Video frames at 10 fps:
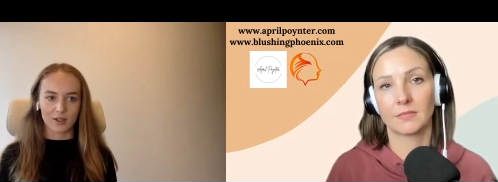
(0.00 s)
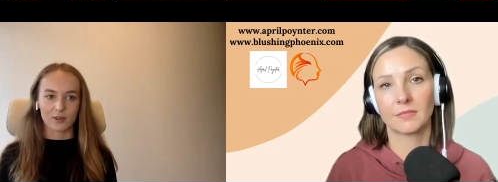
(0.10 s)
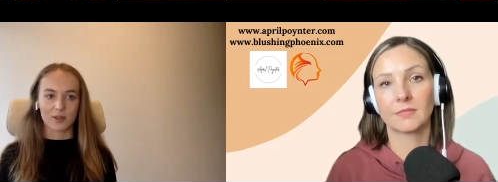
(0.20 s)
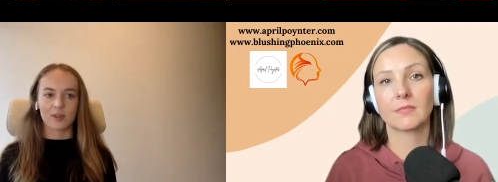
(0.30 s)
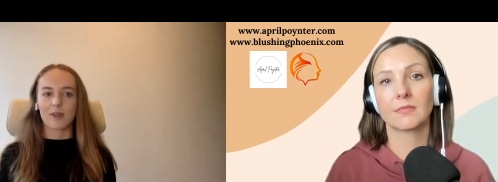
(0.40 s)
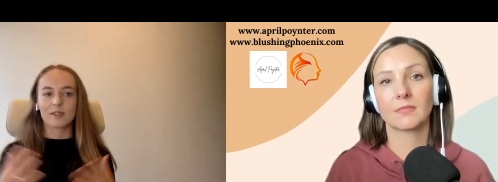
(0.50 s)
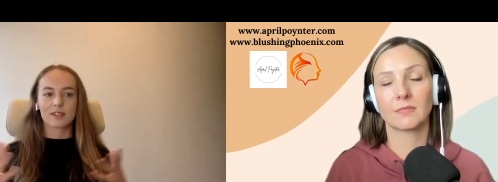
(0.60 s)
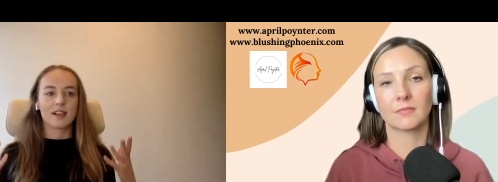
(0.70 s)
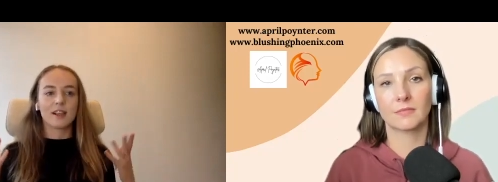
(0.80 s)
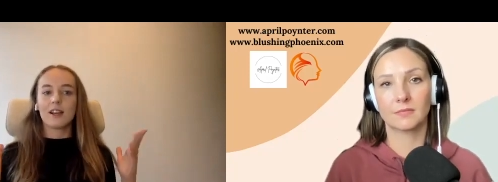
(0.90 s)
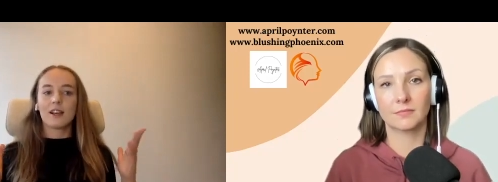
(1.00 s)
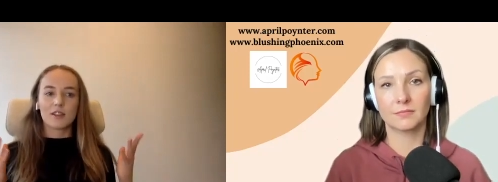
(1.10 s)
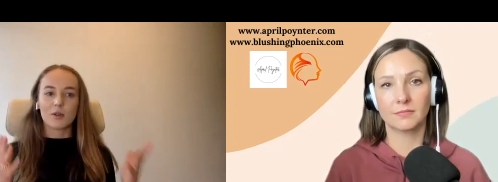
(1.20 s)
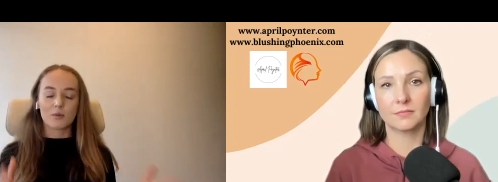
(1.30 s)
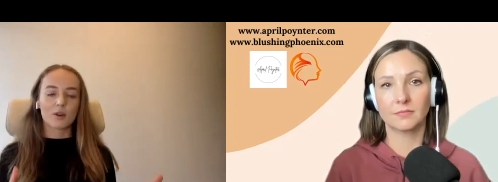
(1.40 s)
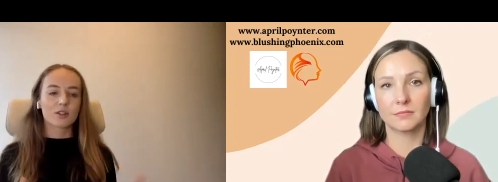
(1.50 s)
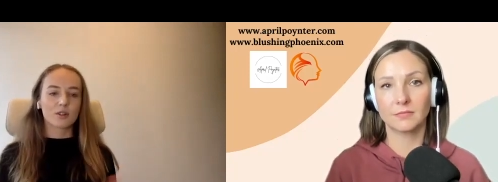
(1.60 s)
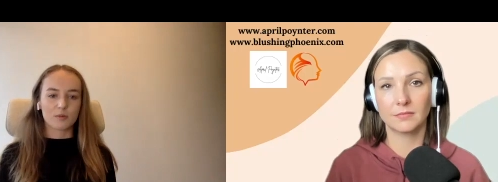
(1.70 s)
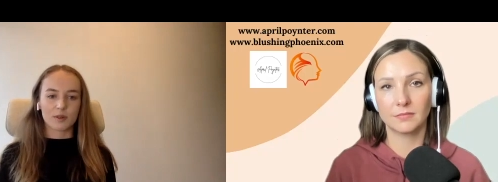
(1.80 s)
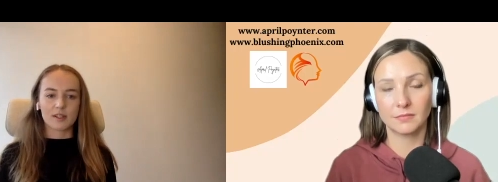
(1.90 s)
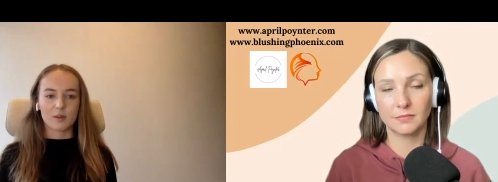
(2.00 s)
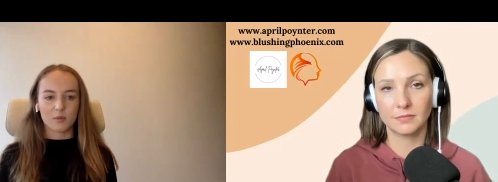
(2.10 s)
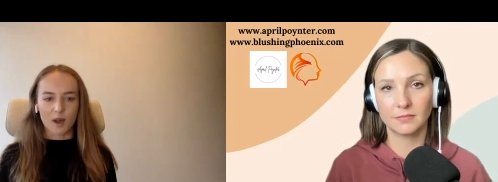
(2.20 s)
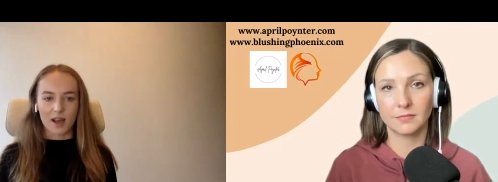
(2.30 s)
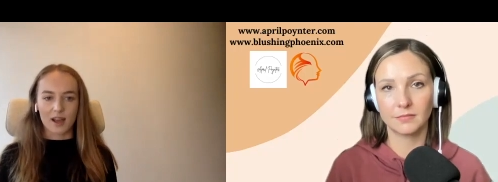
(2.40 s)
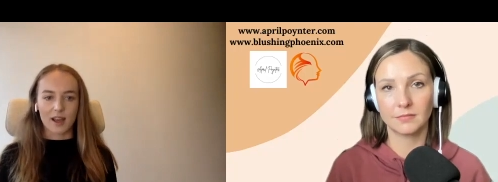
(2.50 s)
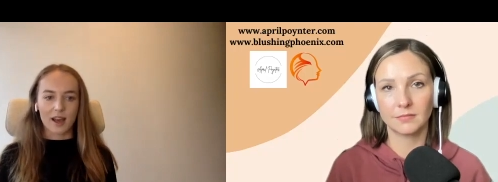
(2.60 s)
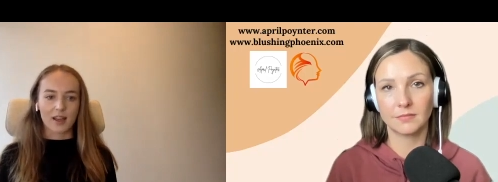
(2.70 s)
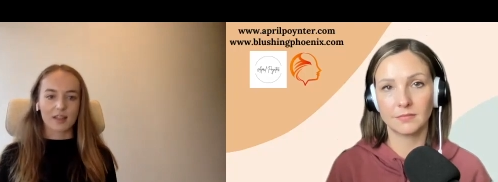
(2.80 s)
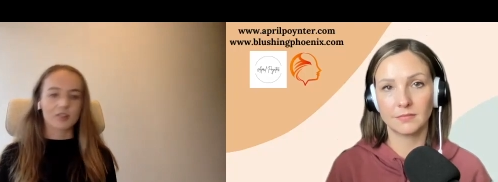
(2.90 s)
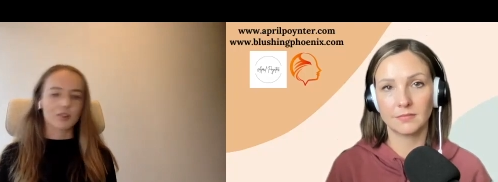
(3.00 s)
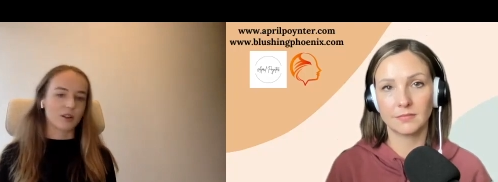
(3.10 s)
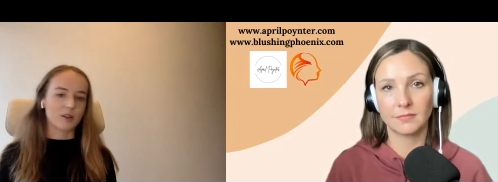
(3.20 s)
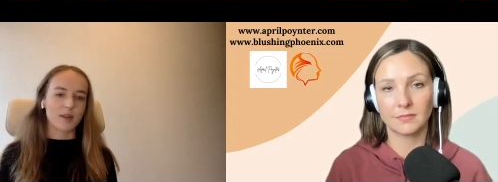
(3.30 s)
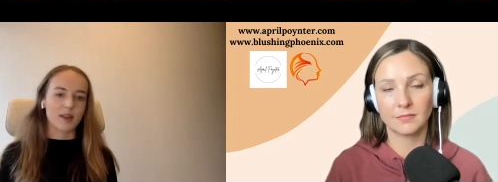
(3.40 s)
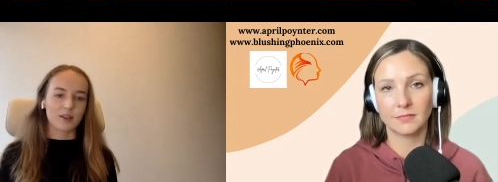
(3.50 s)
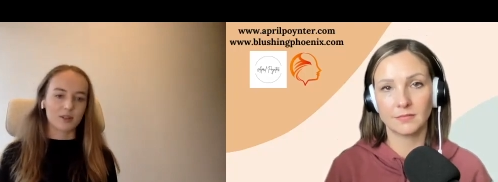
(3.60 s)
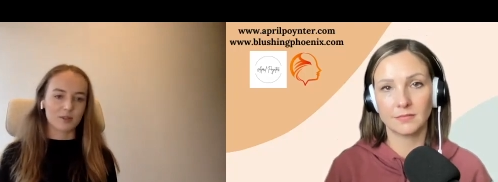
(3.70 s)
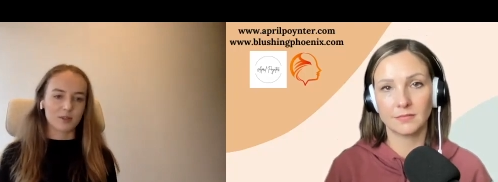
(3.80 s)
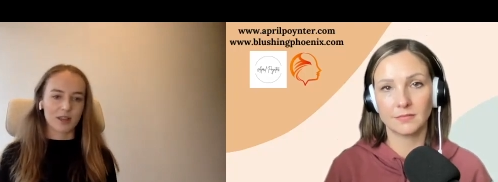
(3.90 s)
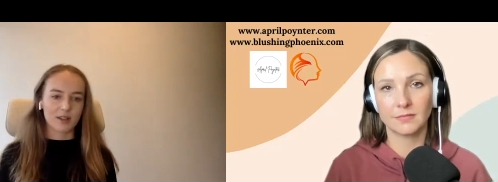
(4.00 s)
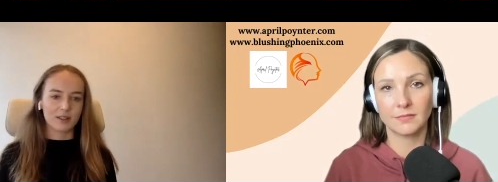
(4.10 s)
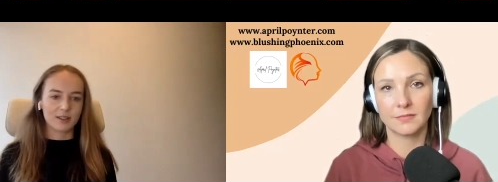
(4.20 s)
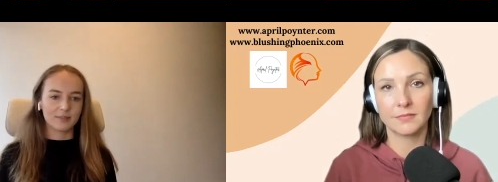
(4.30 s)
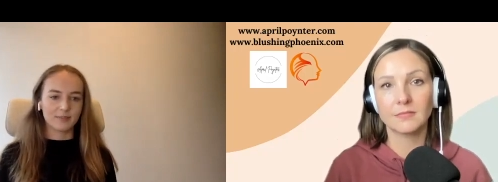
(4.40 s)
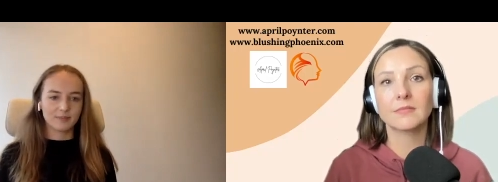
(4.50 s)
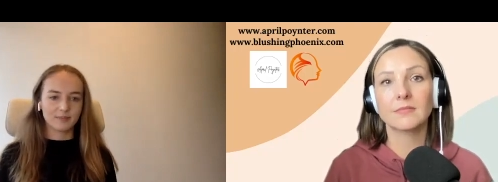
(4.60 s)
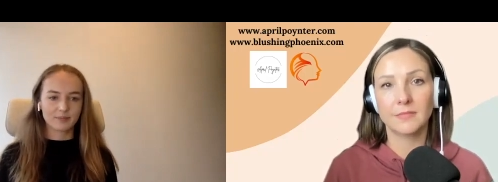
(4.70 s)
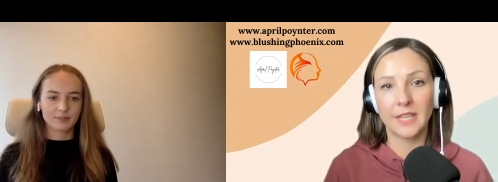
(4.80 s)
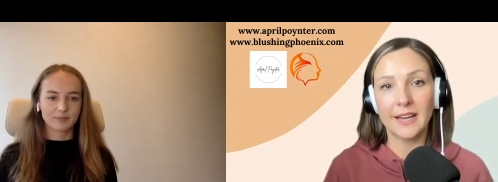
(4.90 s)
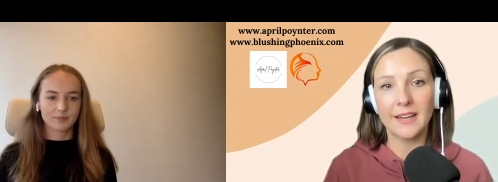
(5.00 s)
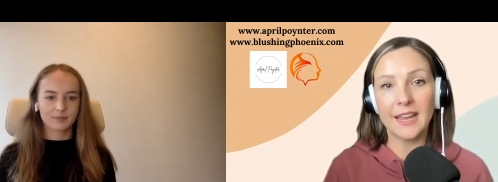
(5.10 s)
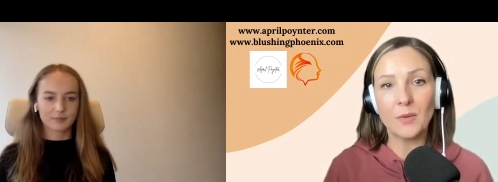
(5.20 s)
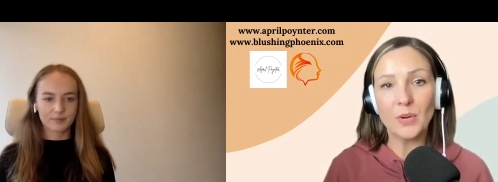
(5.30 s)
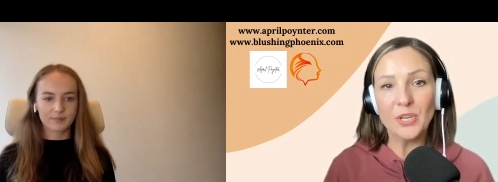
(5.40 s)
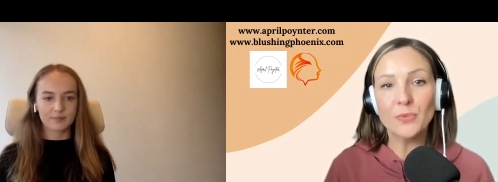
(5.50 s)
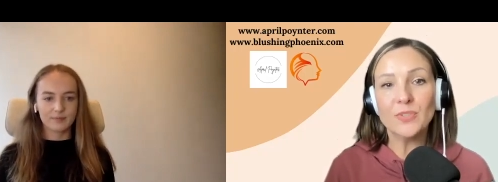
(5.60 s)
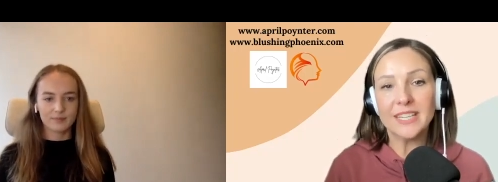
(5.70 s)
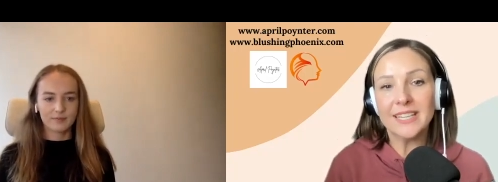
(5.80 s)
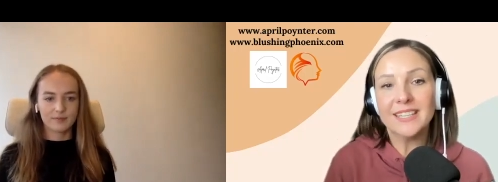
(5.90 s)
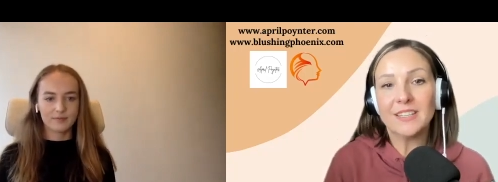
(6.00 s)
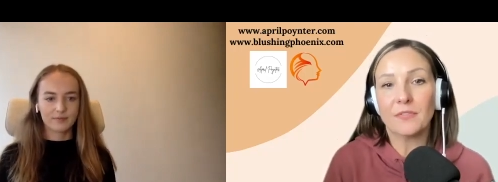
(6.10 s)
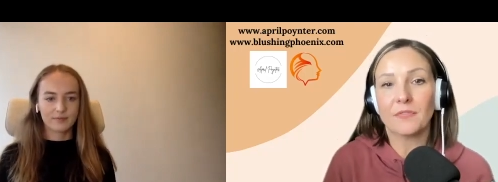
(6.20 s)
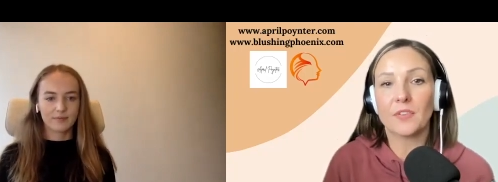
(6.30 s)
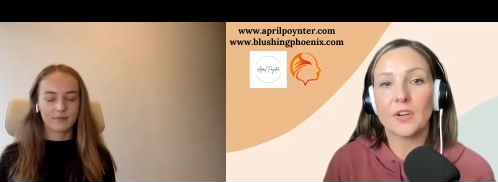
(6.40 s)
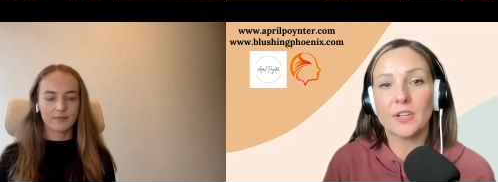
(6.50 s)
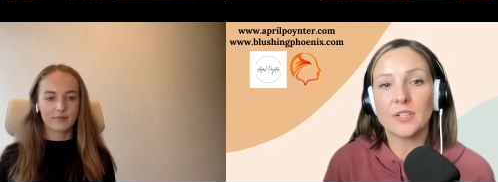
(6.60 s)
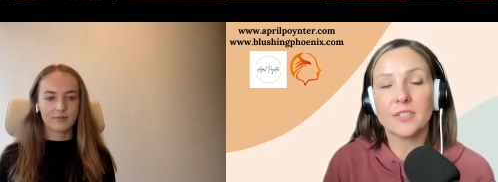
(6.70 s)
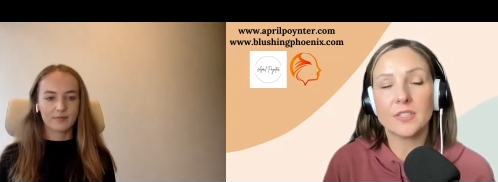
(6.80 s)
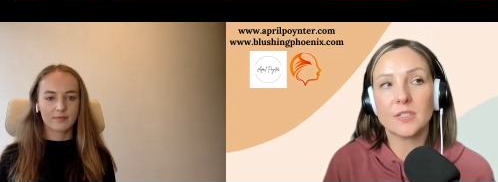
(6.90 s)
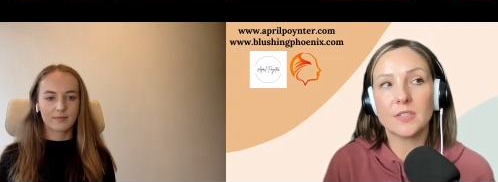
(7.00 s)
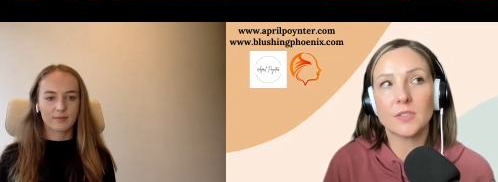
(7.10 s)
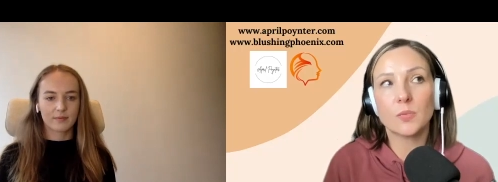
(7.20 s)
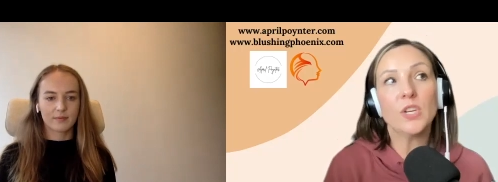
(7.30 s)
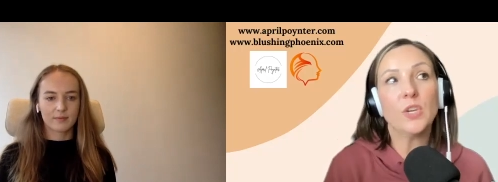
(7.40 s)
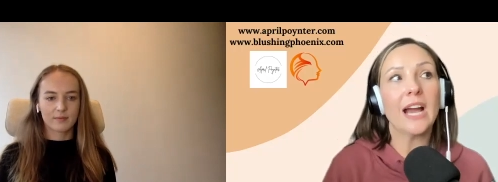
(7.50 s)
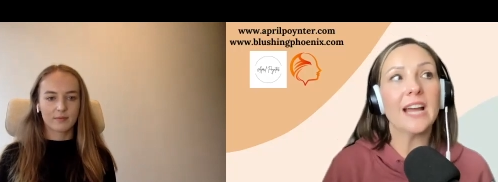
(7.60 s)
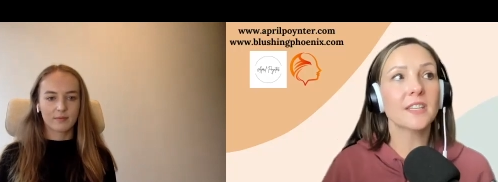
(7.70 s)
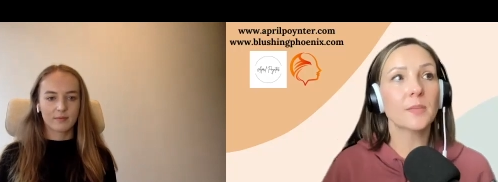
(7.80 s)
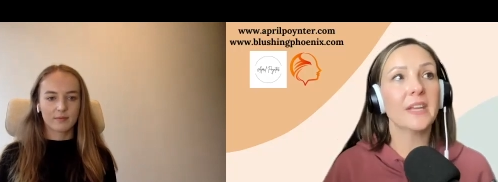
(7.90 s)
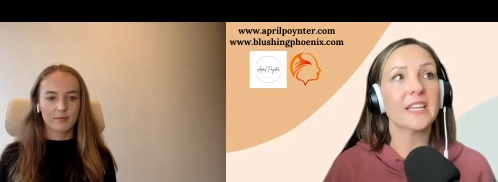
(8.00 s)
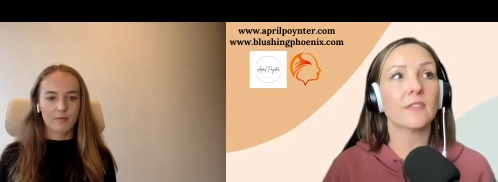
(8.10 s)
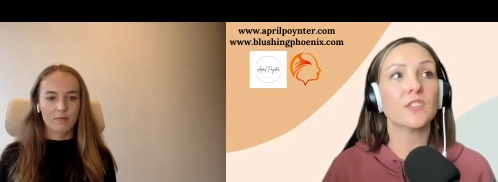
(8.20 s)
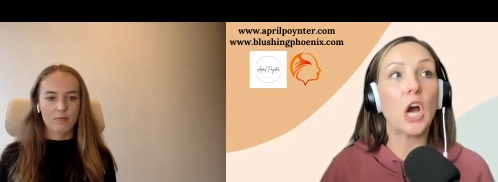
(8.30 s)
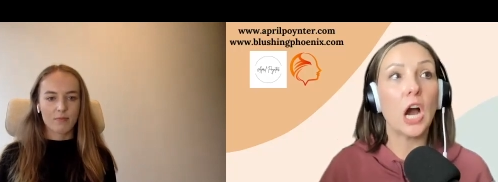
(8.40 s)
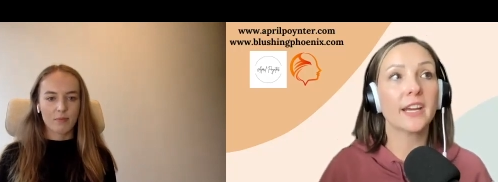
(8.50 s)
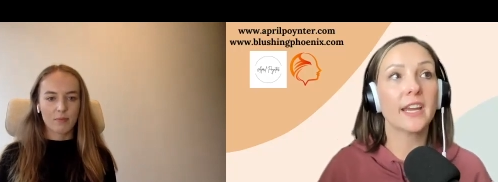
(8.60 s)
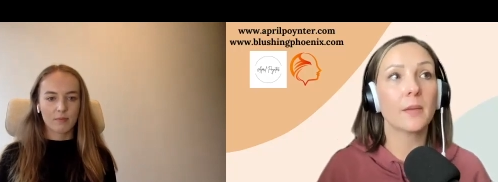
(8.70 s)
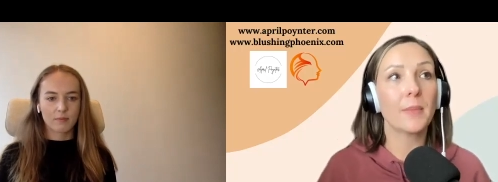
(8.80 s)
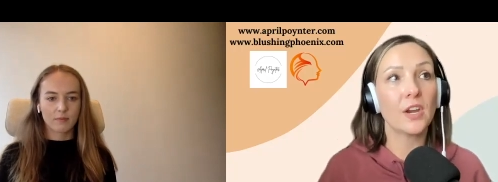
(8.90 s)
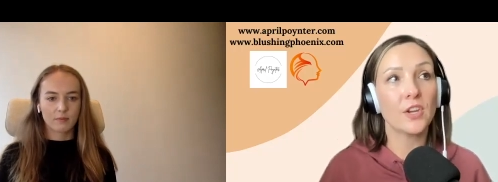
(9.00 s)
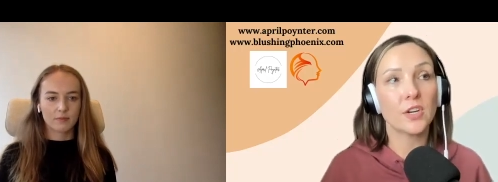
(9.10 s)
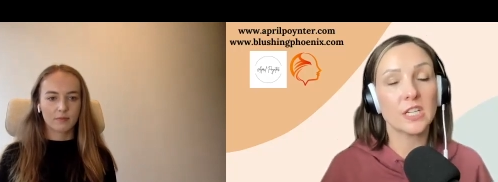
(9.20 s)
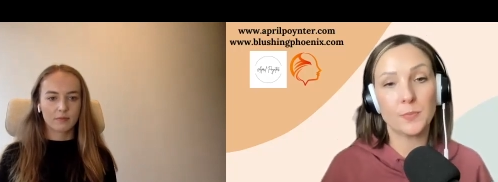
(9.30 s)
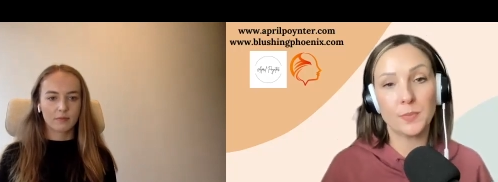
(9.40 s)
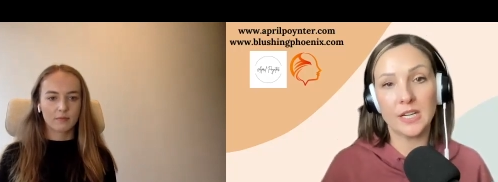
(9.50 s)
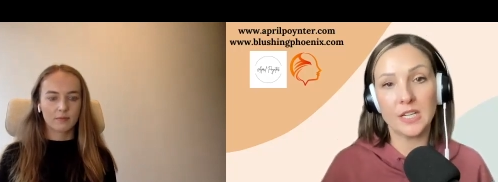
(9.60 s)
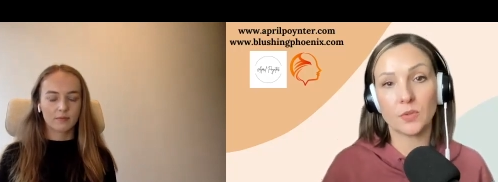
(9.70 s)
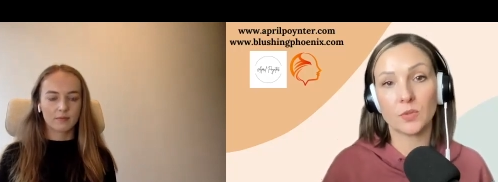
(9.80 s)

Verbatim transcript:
Speaker 1: to so that was the original reason why i started my youtube channel
Speaker 2: yeah. And when you did the first, when you got to the place of talking about your experience with